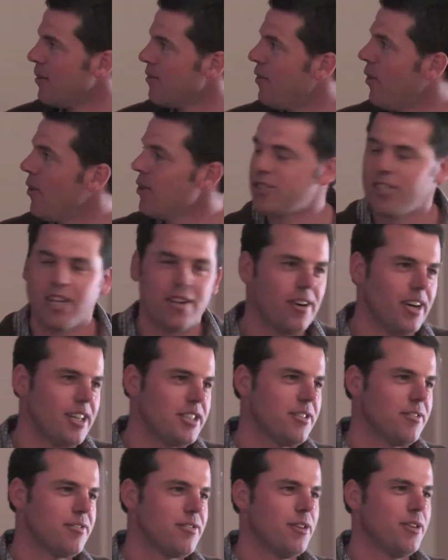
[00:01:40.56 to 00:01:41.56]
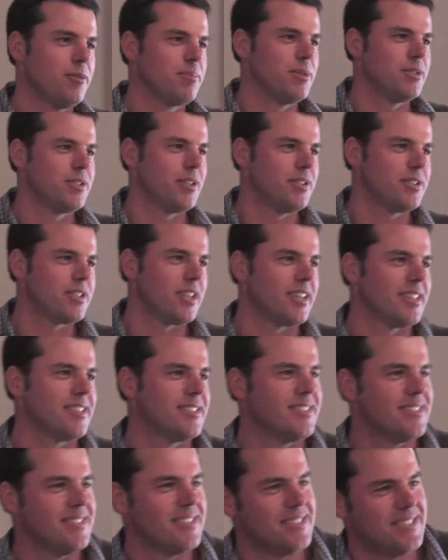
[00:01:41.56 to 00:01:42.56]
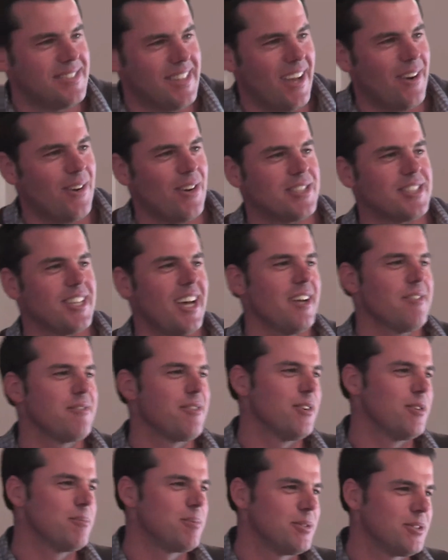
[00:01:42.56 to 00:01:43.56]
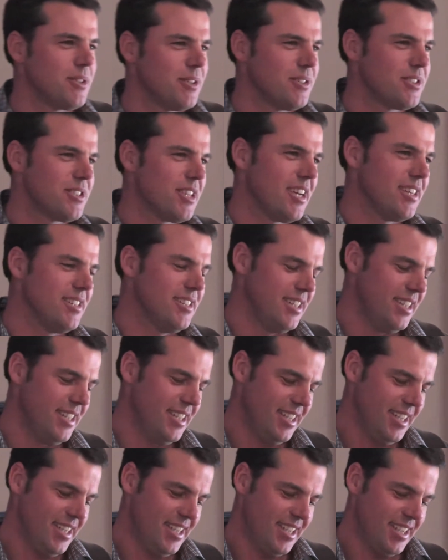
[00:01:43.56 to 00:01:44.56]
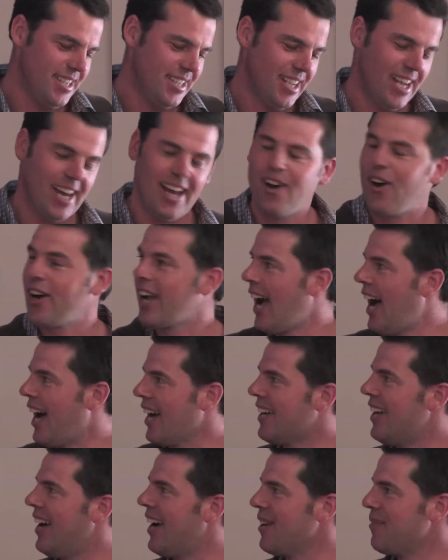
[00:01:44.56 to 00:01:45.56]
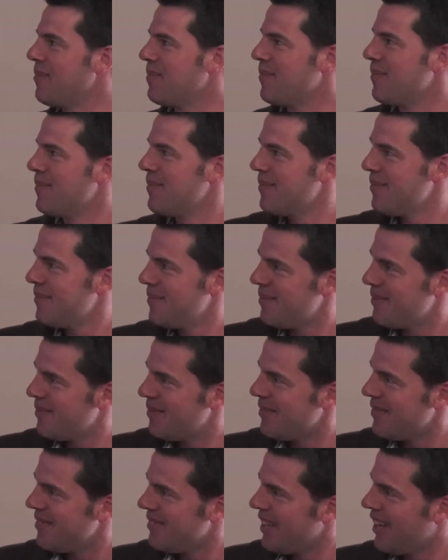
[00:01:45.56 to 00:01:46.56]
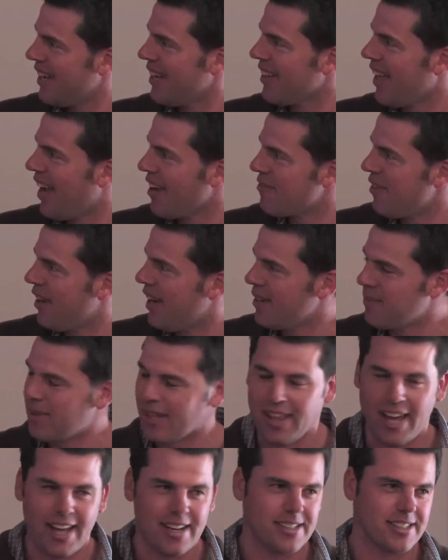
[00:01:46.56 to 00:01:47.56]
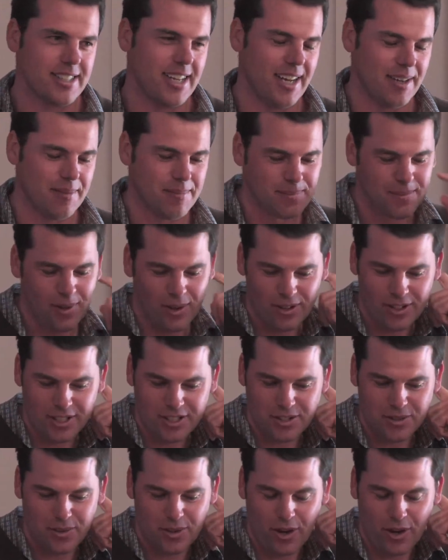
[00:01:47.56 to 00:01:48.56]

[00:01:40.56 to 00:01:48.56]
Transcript: a fourth generation food producer. Now I say food producer, I can't claim lay claim to that. I listened to